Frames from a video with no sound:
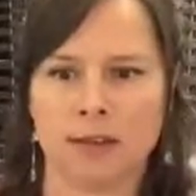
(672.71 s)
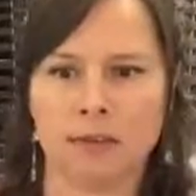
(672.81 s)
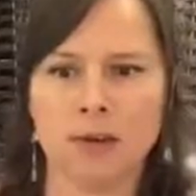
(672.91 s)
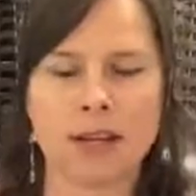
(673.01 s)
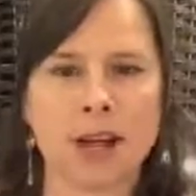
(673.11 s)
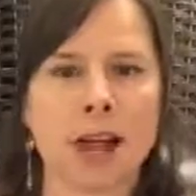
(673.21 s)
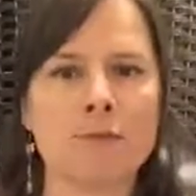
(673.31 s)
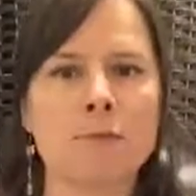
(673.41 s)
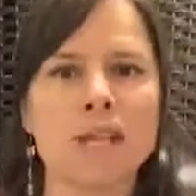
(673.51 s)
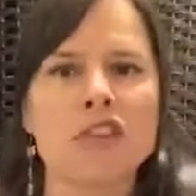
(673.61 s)
We
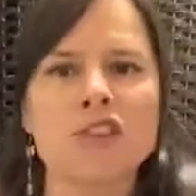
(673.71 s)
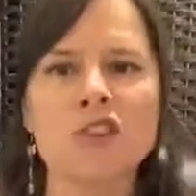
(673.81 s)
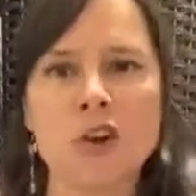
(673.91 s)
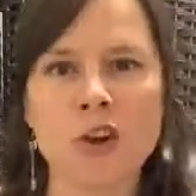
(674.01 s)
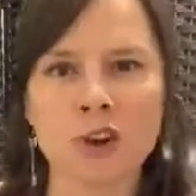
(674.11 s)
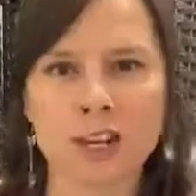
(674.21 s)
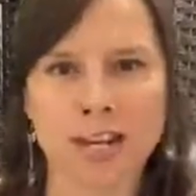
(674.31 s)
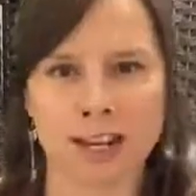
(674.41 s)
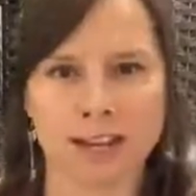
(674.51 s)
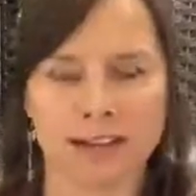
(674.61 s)
have been
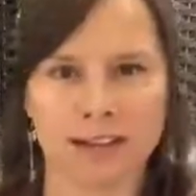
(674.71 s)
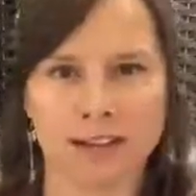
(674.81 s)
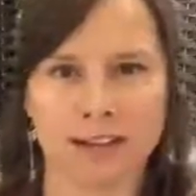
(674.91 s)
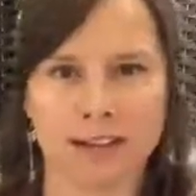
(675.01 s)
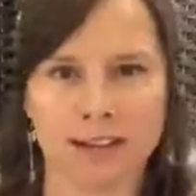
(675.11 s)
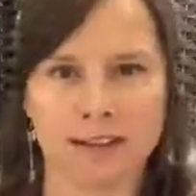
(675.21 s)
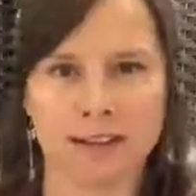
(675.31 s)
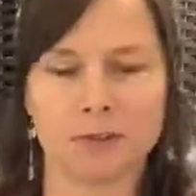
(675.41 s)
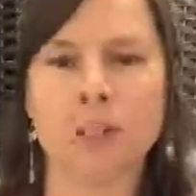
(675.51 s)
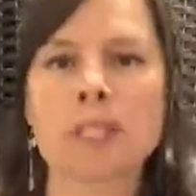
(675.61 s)
yearning
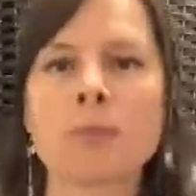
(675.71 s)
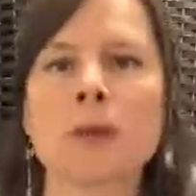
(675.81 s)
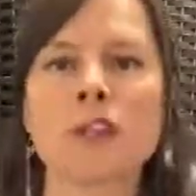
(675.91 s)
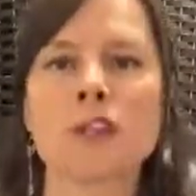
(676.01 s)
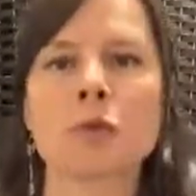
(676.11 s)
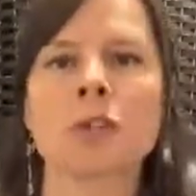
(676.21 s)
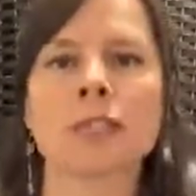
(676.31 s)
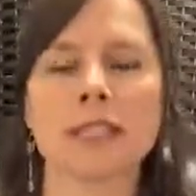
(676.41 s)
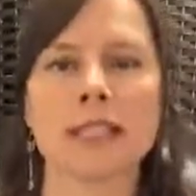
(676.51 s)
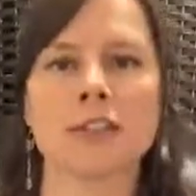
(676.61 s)
for
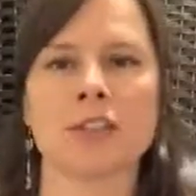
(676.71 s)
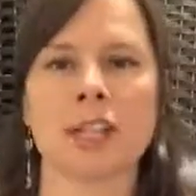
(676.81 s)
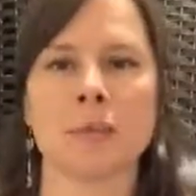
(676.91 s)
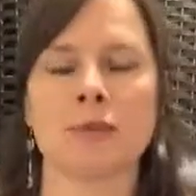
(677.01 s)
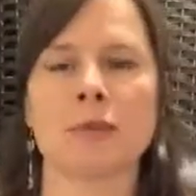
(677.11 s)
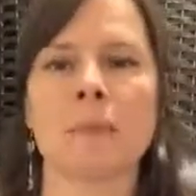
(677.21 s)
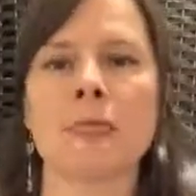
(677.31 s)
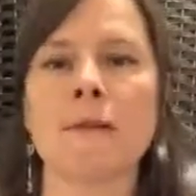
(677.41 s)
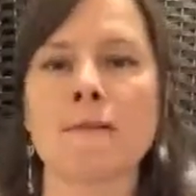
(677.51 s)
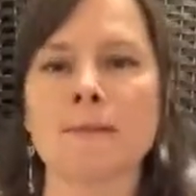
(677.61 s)
spiritual leadership
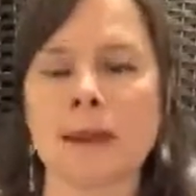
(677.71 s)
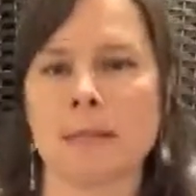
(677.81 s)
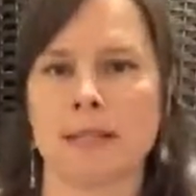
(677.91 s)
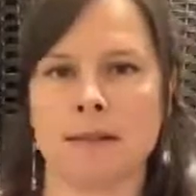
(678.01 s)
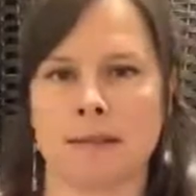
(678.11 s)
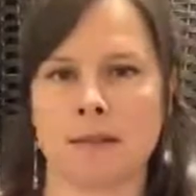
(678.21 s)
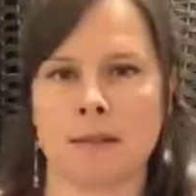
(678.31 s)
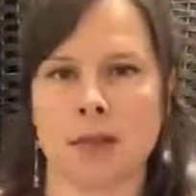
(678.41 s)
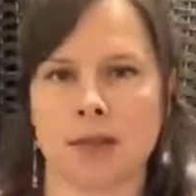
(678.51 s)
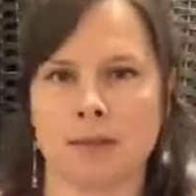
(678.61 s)
from the feminine
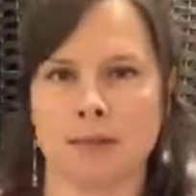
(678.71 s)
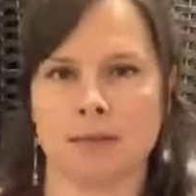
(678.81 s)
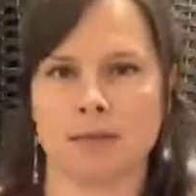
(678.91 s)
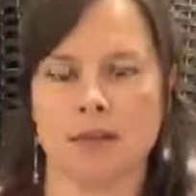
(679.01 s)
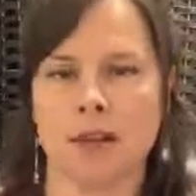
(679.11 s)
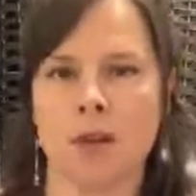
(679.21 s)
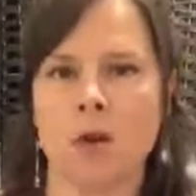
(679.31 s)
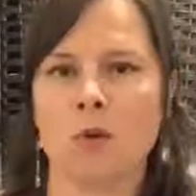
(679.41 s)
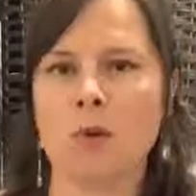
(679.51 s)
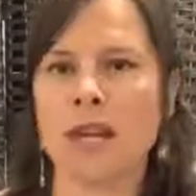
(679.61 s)
perspective.
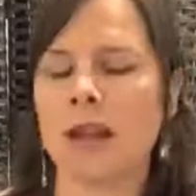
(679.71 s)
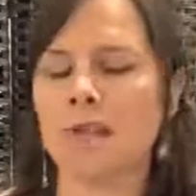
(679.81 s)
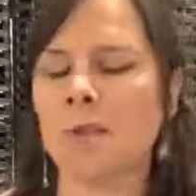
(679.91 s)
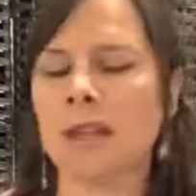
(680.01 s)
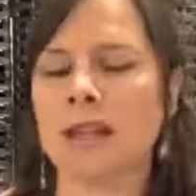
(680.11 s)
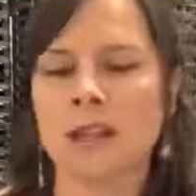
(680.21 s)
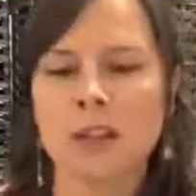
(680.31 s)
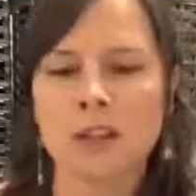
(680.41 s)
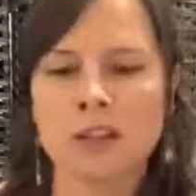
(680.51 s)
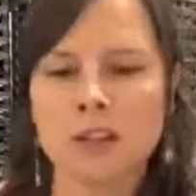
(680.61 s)
We have been
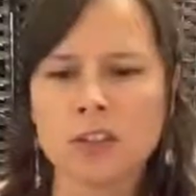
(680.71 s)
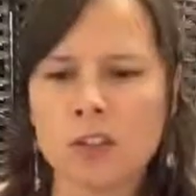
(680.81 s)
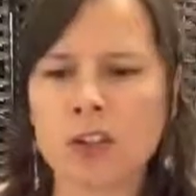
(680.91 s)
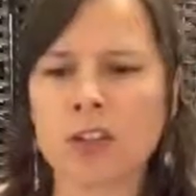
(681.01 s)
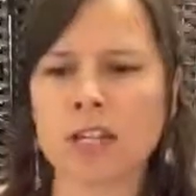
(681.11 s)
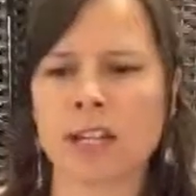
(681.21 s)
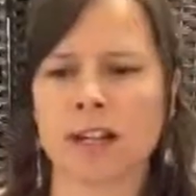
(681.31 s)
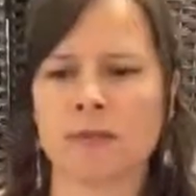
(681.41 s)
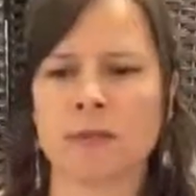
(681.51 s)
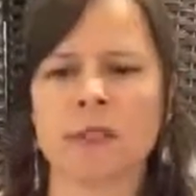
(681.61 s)

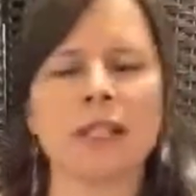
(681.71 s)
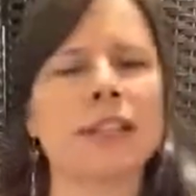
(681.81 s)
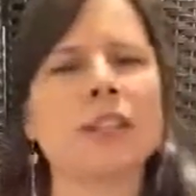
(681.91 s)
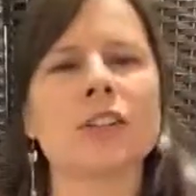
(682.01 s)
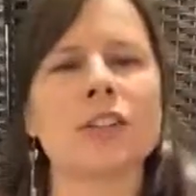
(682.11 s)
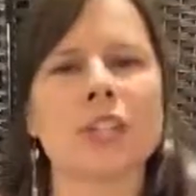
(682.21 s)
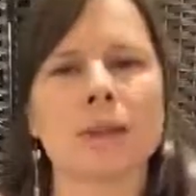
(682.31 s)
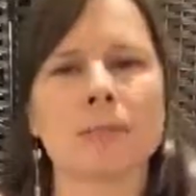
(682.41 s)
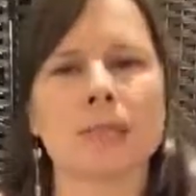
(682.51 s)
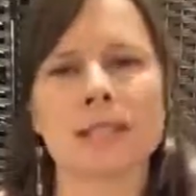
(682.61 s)
yearning for
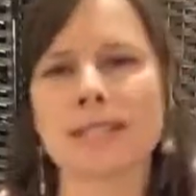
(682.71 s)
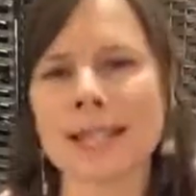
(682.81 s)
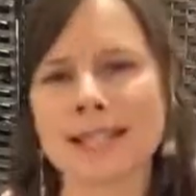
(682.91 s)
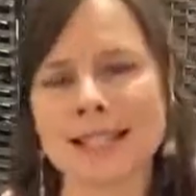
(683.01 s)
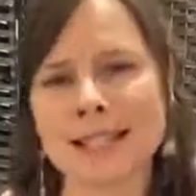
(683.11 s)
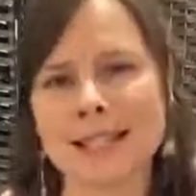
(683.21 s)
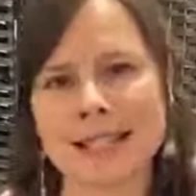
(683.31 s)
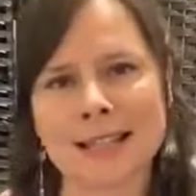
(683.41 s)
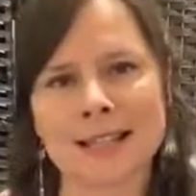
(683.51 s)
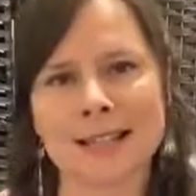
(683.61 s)
leadership that doesn't
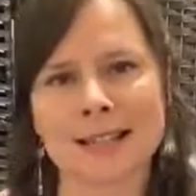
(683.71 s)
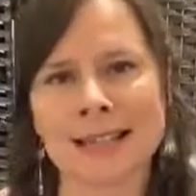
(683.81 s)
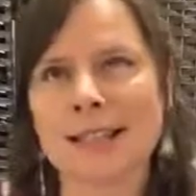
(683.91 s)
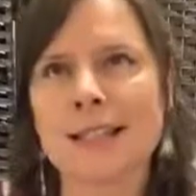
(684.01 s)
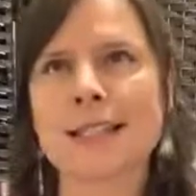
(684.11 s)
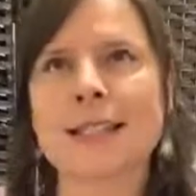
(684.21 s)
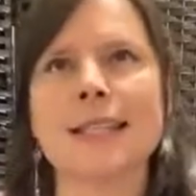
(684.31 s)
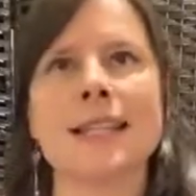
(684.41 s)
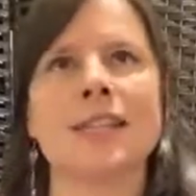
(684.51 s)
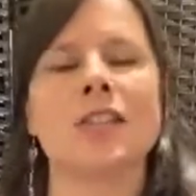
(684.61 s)

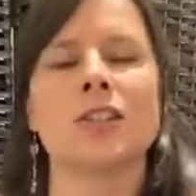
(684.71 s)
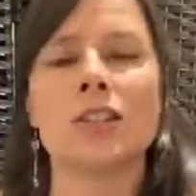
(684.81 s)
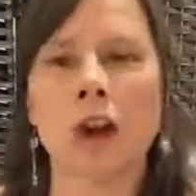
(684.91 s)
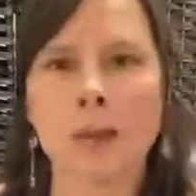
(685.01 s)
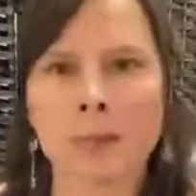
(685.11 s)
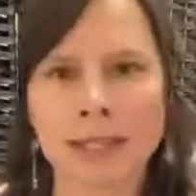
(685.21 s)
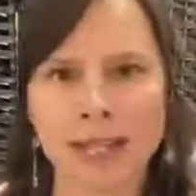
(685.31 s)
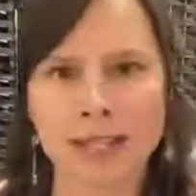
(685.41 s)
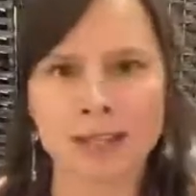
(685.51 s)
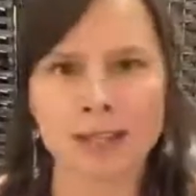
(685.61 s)
seek to
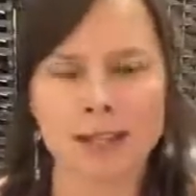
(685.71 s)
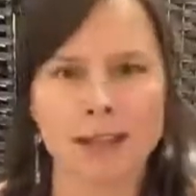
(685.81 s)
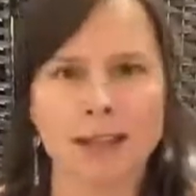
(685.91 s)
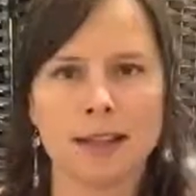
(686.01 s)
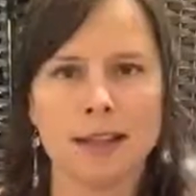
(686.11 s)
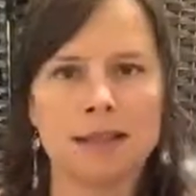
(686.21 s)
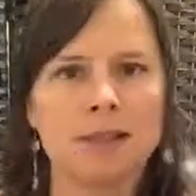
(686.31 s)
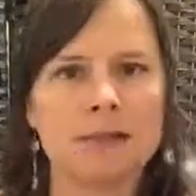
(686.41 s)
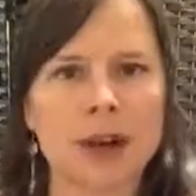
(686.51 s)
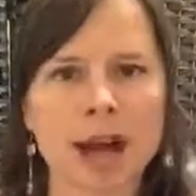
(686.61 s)
dominate and
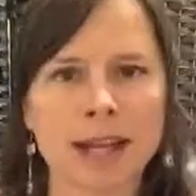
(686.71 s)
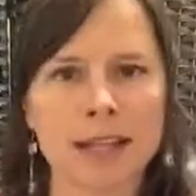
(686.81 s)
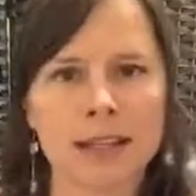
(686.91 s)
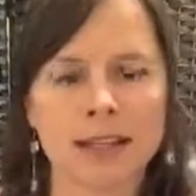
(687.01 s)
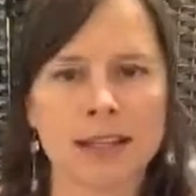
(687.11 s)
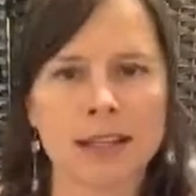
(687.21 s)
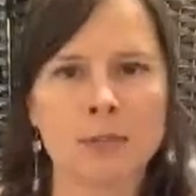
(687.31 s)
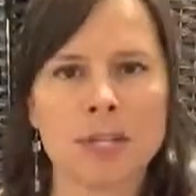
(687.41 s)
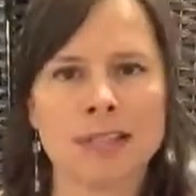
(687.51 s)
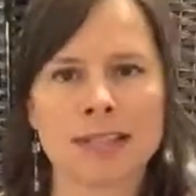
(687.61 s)
divide,
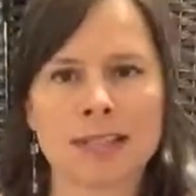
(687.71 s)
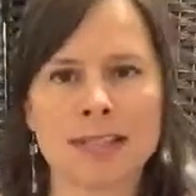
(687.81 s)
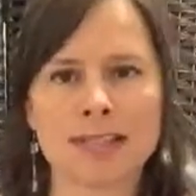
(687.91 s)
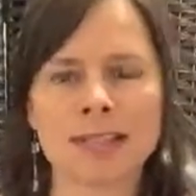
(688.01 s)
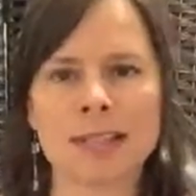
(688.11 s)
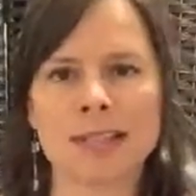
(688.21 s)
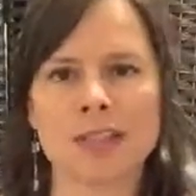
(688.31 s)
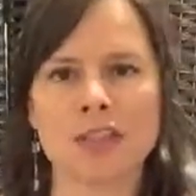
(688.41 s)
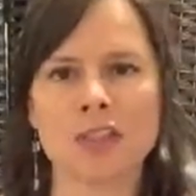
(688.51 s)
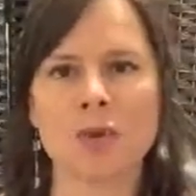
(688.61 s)
but instead
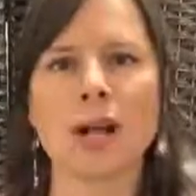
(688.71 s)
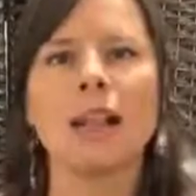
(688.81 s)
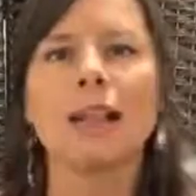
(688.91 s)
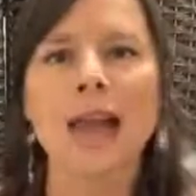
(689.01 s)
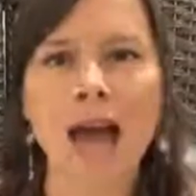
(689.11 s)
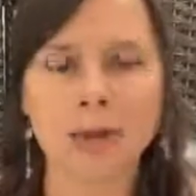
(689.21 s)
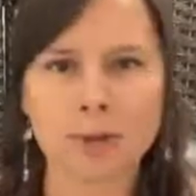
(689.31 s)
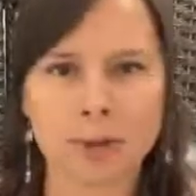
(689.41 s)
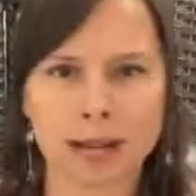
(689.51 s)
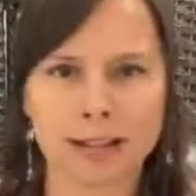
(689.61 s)
seeks to
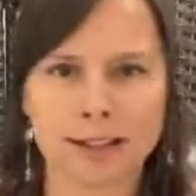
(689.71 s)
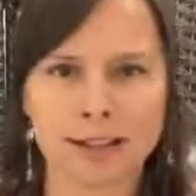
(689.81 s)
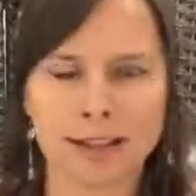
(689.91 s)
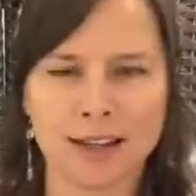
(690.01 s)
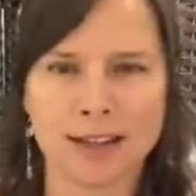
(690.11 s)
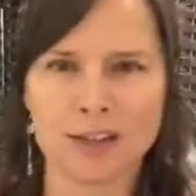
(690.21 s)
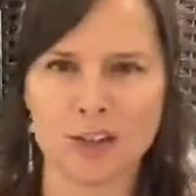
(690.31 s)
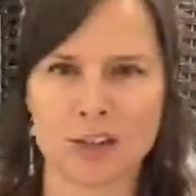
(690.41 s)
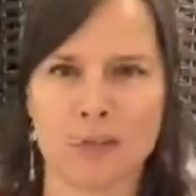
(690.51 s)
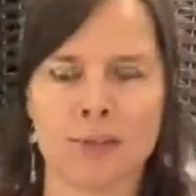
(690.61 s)
collaborate and
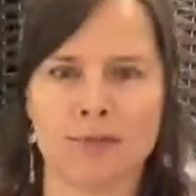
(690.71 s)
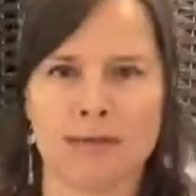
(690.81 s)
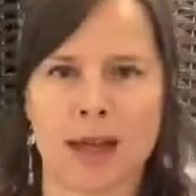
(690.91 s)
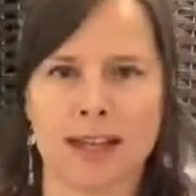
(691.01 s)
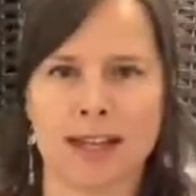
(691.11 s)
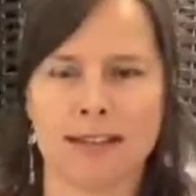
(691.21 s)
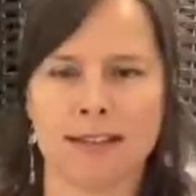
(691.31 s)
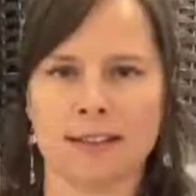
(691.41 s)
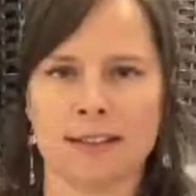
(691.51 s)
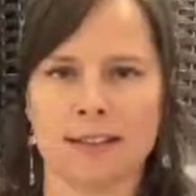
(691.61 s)
unify.
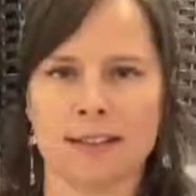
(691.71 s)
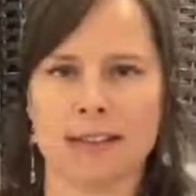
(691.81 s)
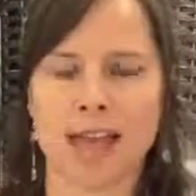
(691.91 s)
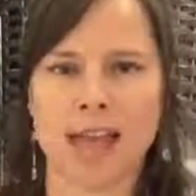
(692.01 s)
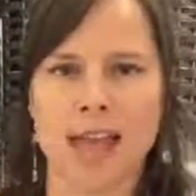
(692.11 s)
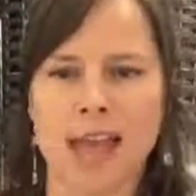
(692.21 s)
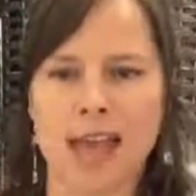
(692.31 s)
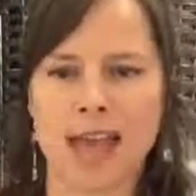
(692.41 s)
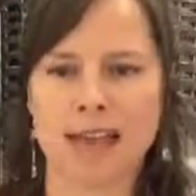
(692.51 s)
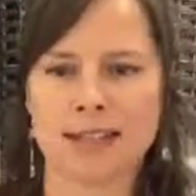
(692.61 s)

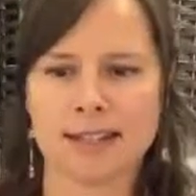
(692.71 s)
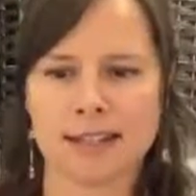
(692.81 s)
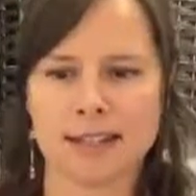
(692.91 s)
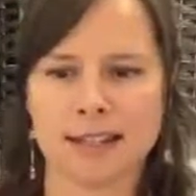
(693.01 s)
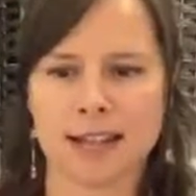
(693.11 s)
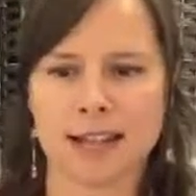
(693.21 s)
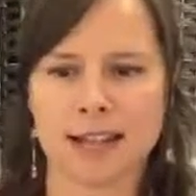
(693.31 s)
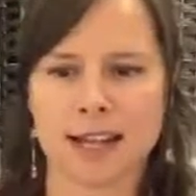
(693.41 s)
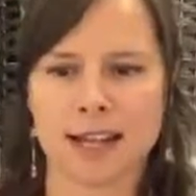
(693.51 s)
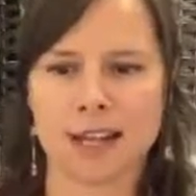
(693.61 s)
And
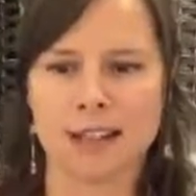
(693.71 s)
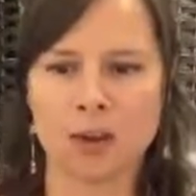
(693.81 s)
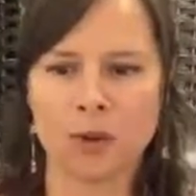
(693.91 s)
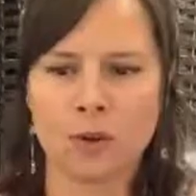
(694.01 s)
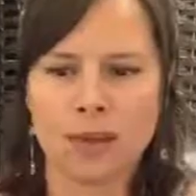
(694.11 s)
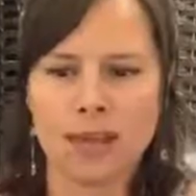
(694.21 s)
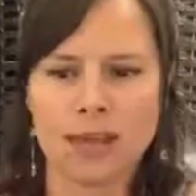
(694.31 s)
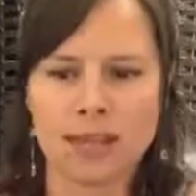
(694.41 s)
so